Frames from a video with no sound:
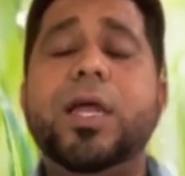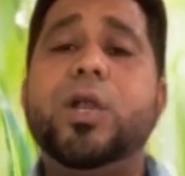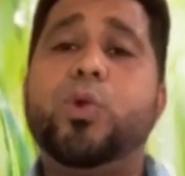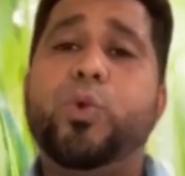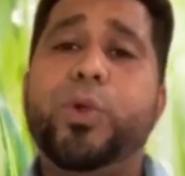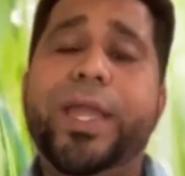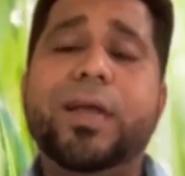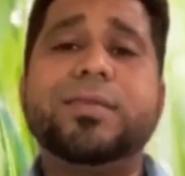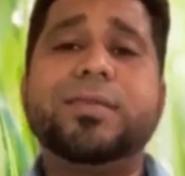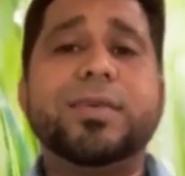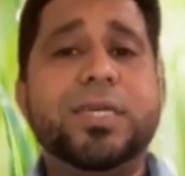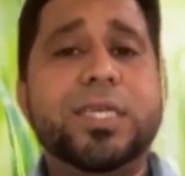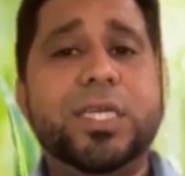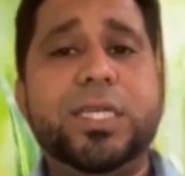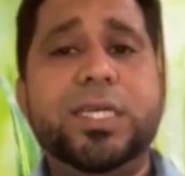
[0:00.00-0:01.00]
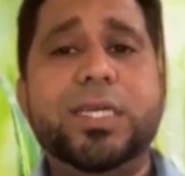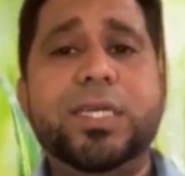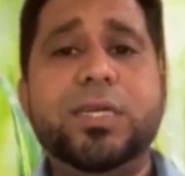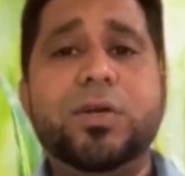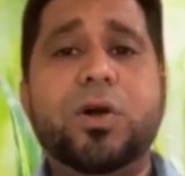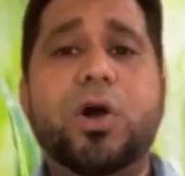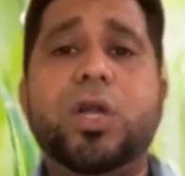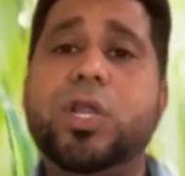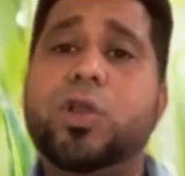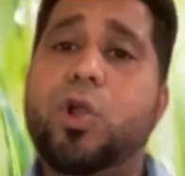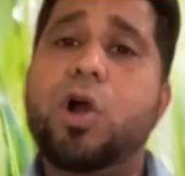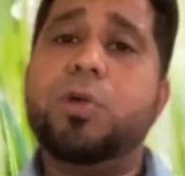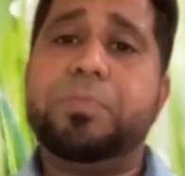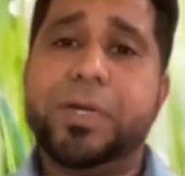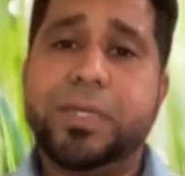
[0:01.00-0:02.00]
doing a surgery on a
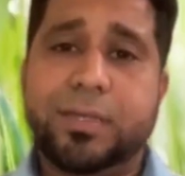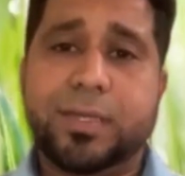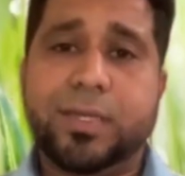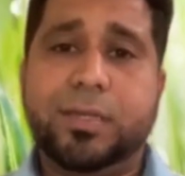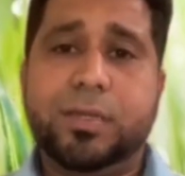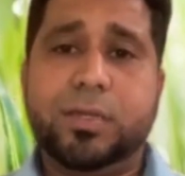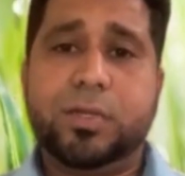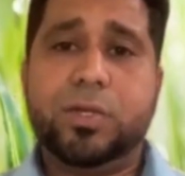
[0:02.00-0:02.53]
wrong person